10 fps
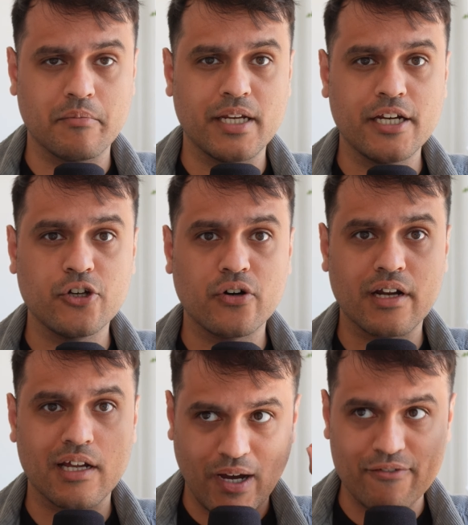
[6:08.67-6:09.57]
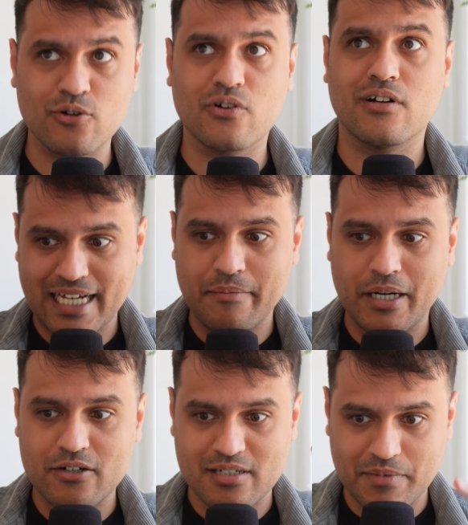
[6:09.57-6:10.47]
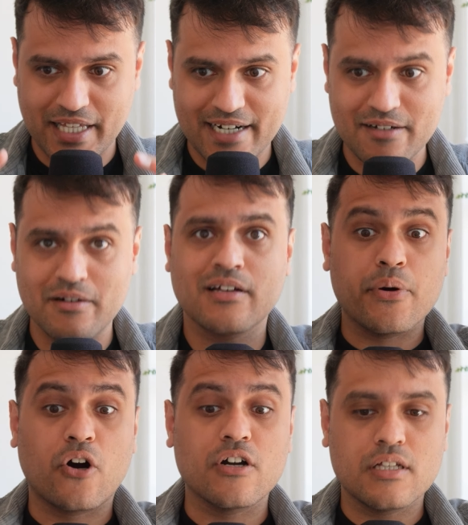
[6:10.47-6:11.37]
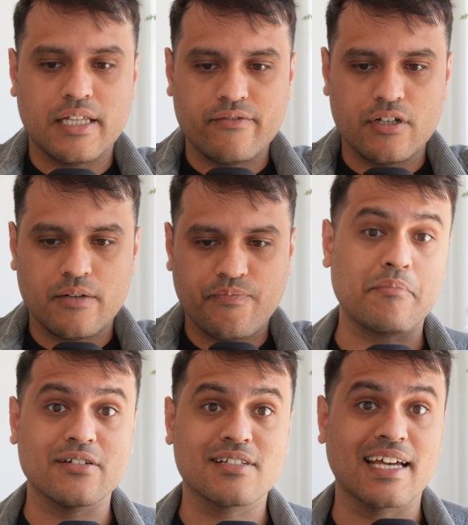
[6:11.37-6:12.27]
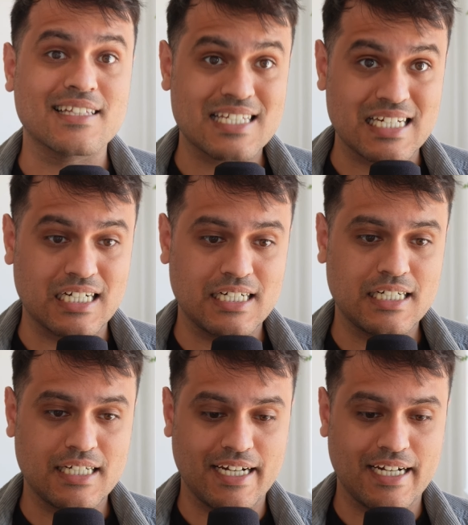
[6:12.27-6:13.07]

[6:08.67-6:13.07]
the minute you have to think about something at a broader level, that person gets stuck.